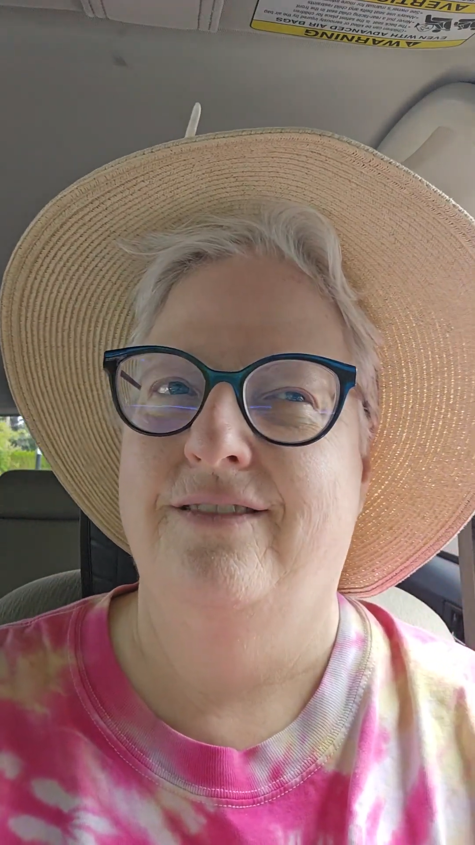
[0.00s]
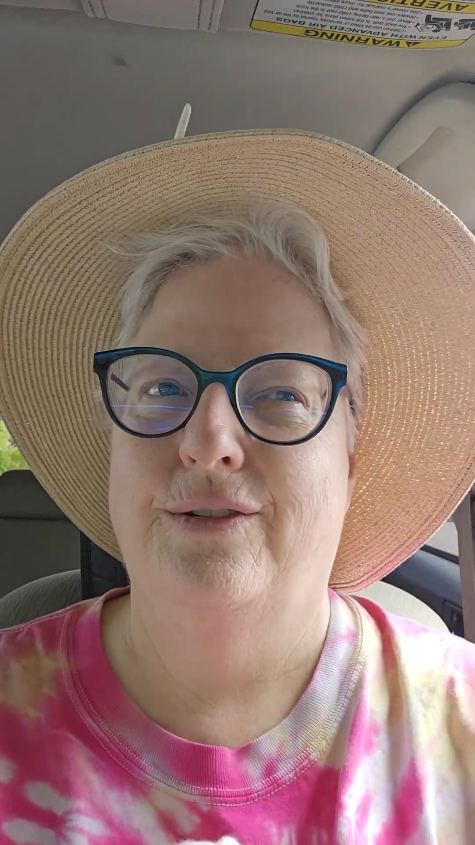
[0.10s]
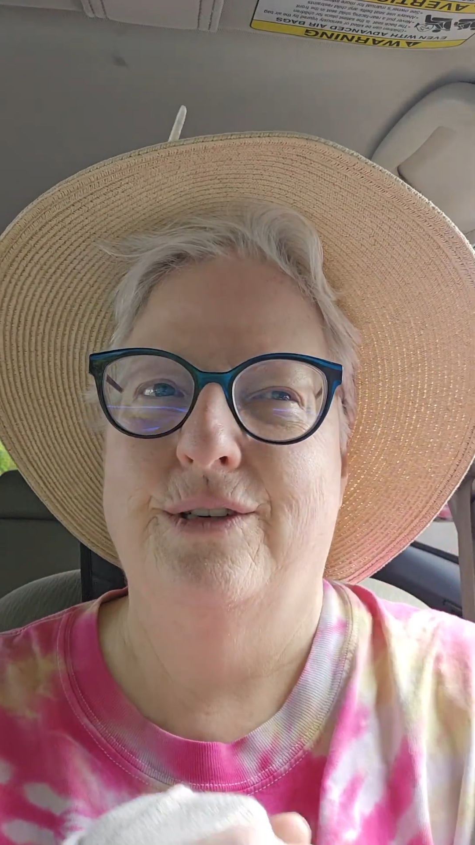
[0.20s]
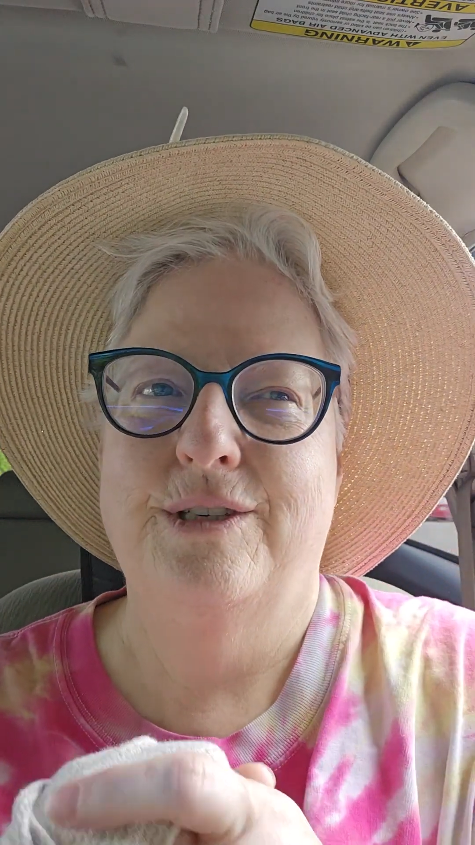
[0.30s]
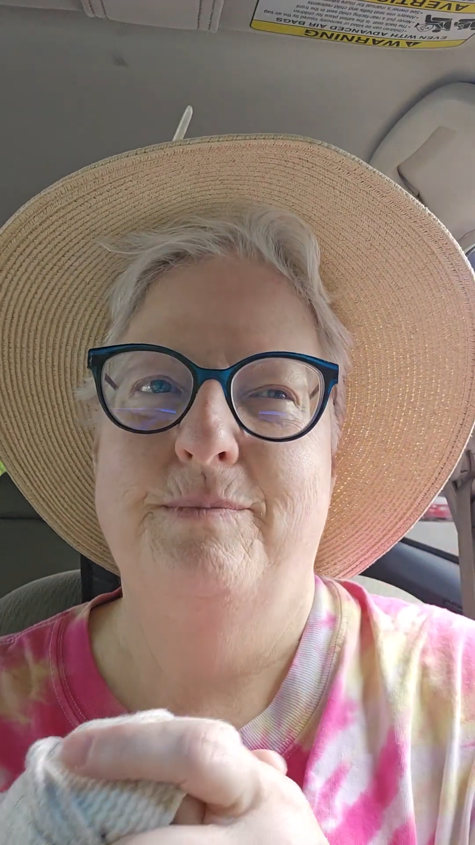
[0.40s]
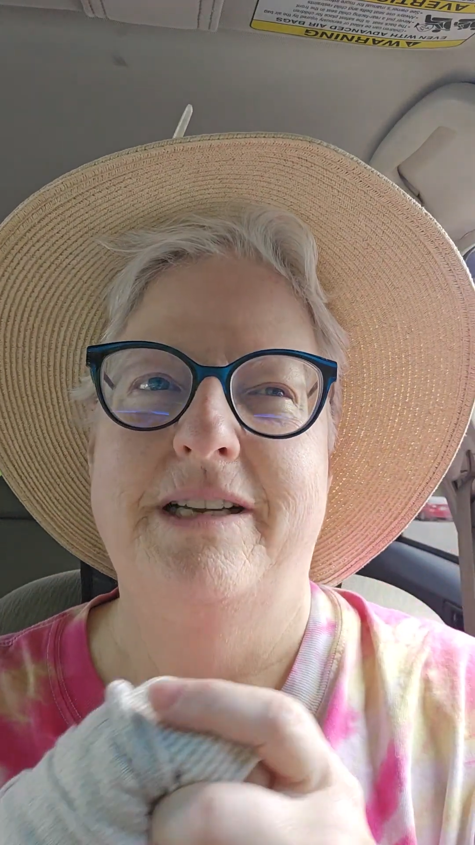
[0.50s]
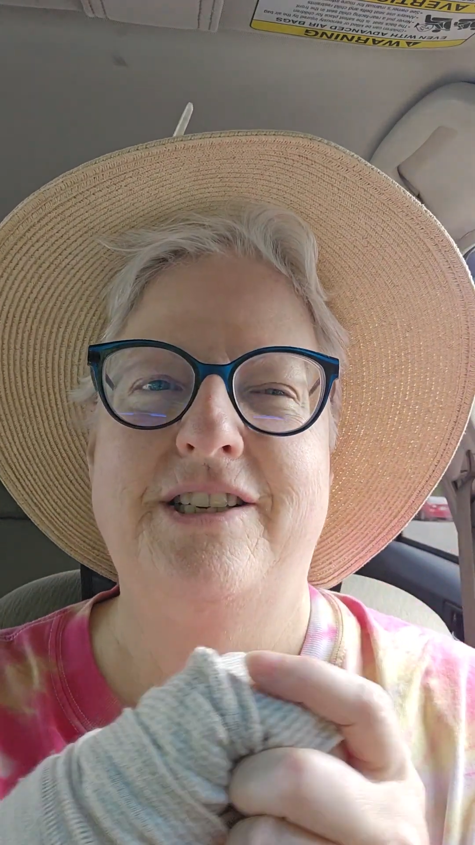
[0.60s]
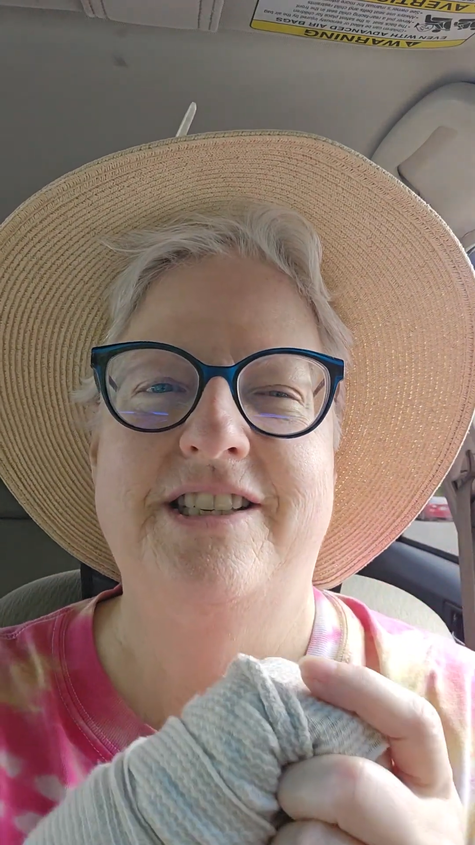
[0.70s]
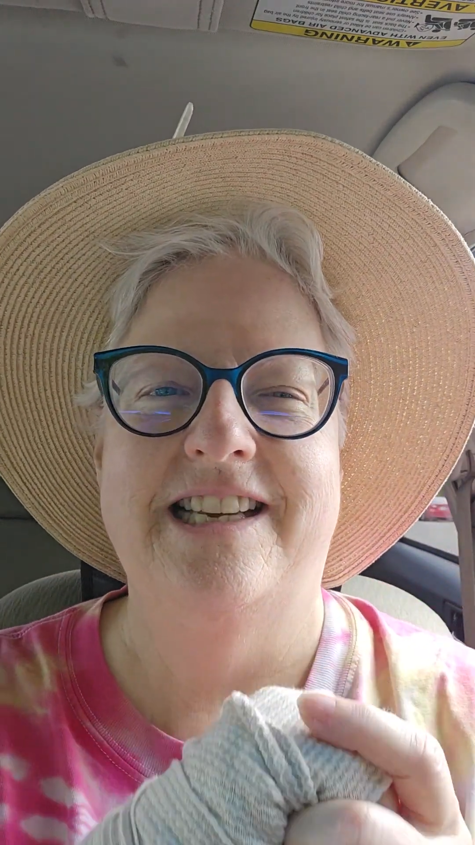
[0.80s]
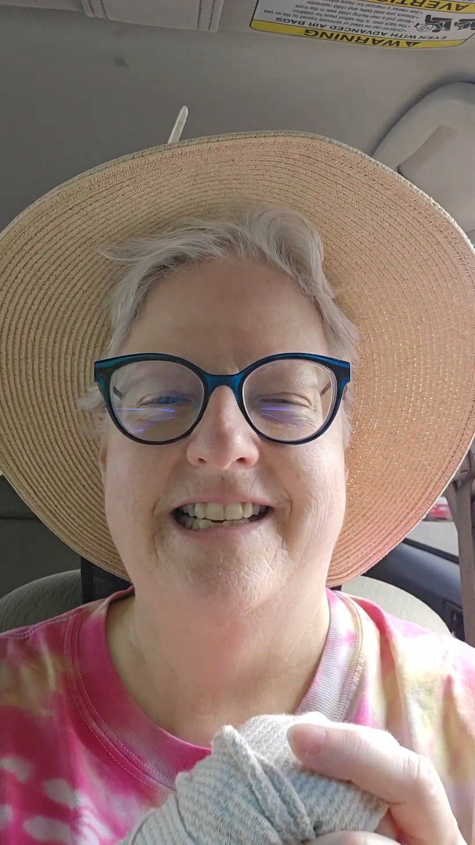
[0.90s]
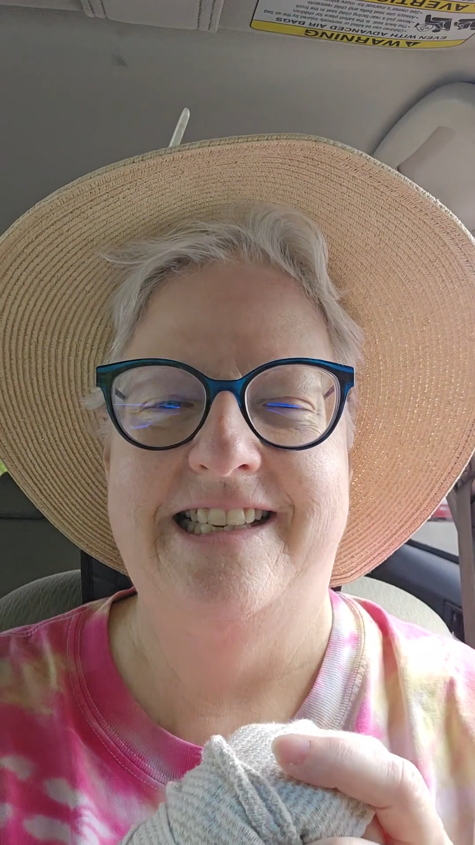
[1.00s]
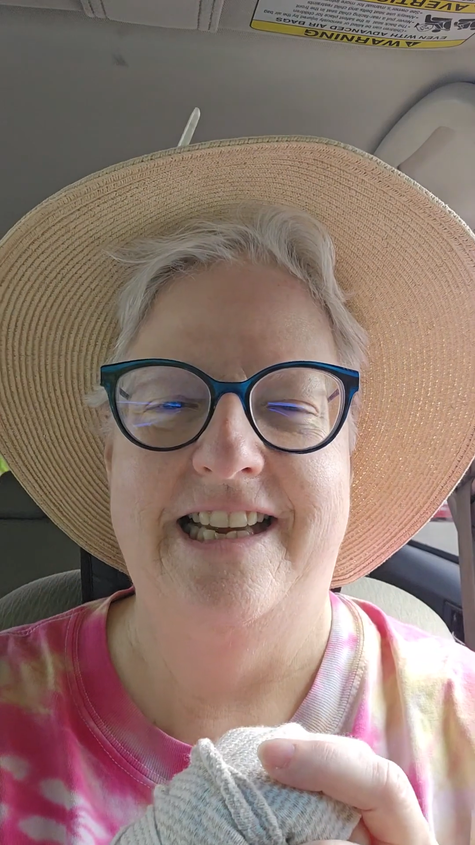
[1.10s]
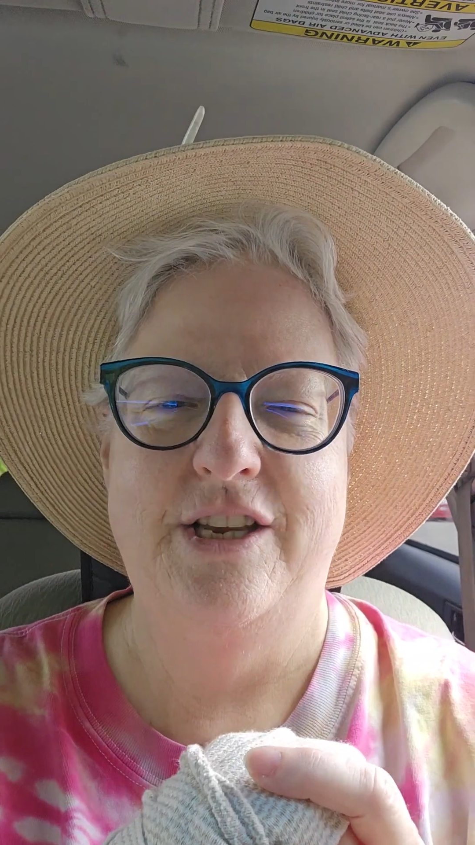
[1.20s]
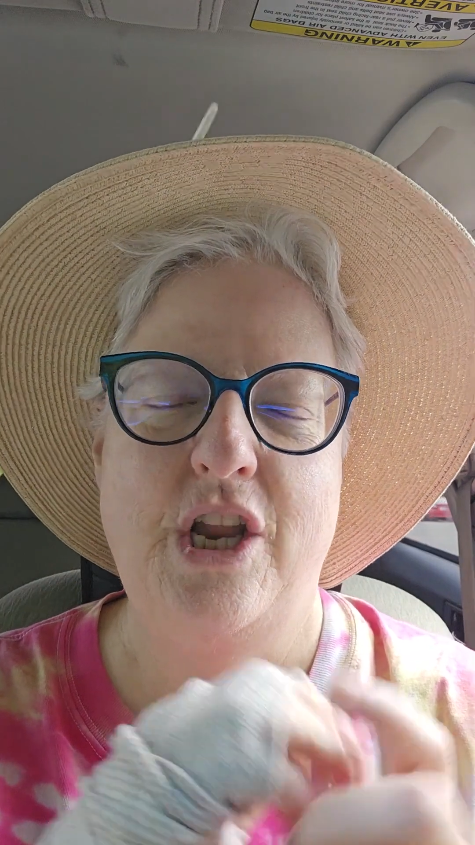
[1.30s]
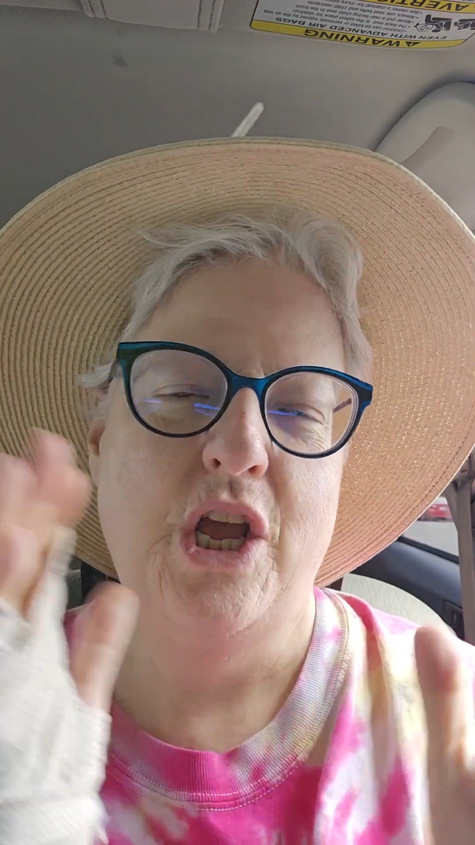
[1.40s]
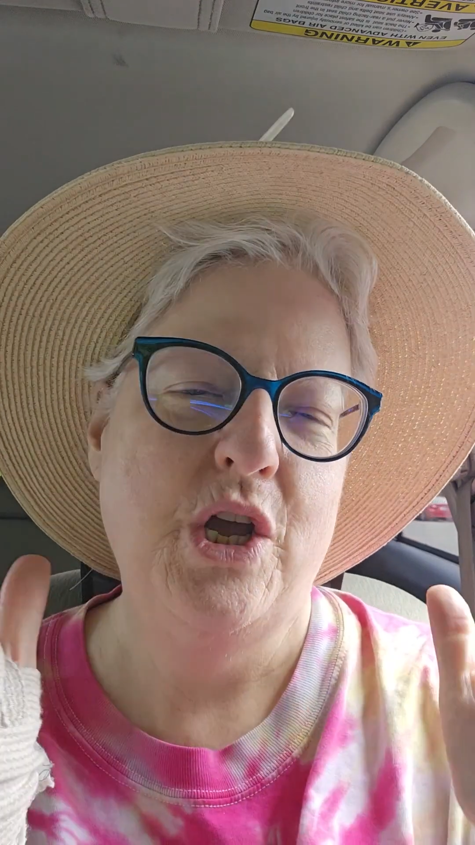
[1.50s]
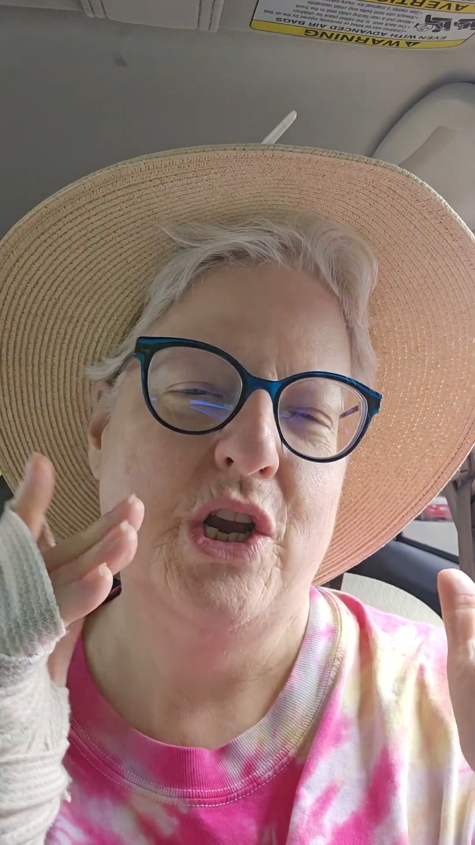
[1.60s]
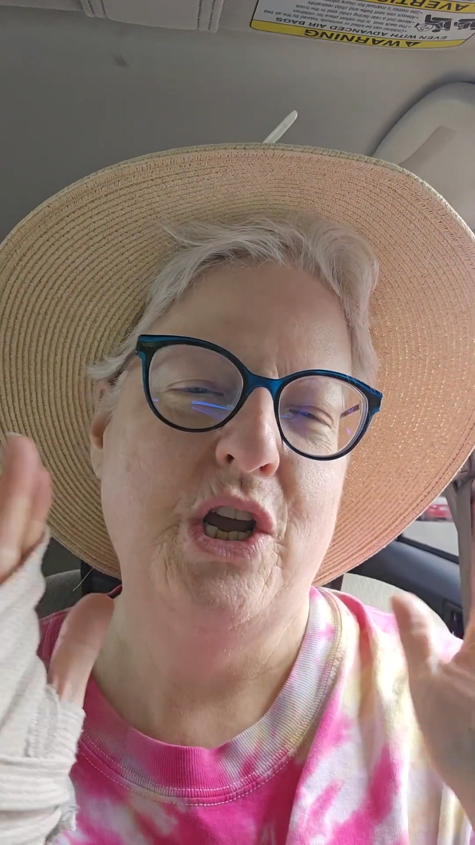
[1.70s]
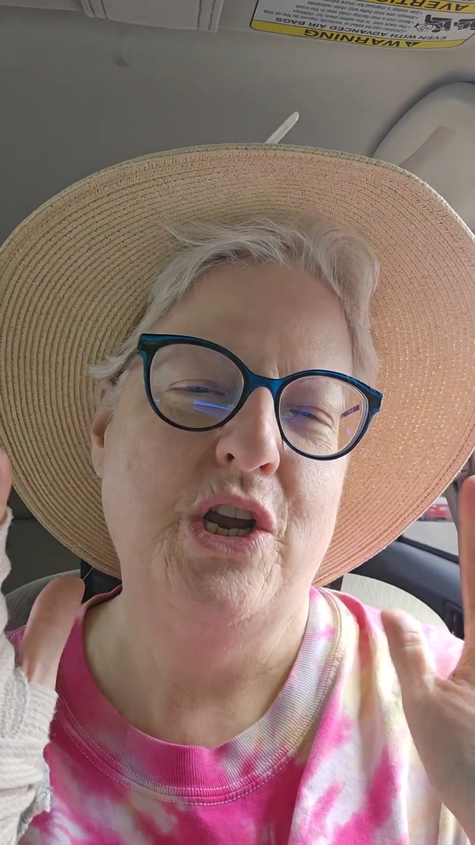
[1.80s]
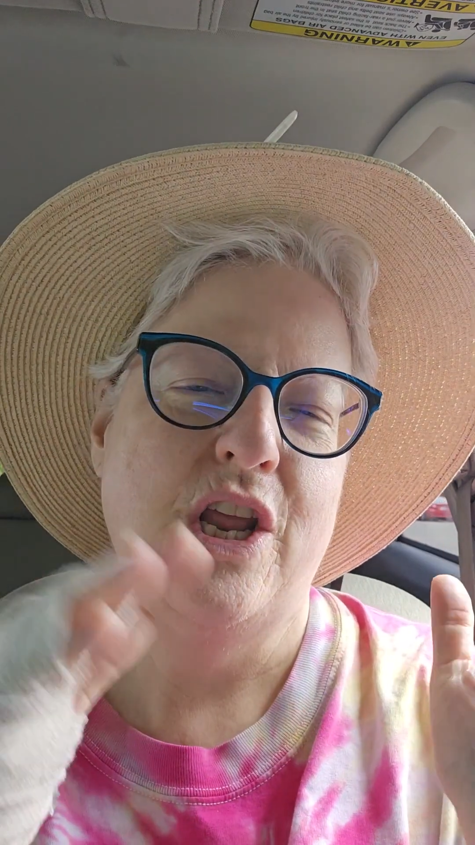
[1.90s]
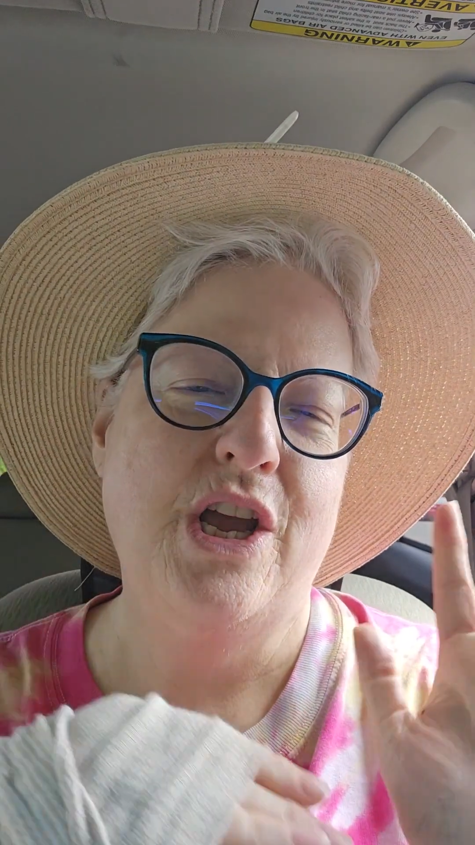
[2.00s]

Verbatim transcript: For as much as I said, no, no,